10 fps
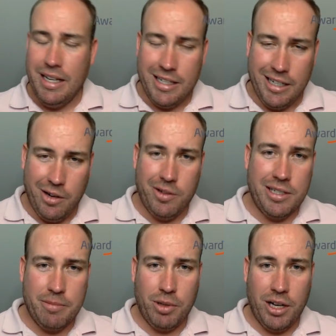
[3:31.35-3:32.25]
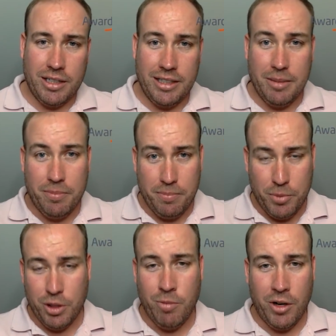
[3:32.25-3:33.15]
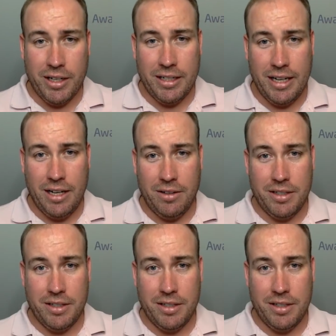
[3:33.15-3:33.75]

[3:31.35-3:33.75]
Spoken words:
you go to this blog link, bookmark it now,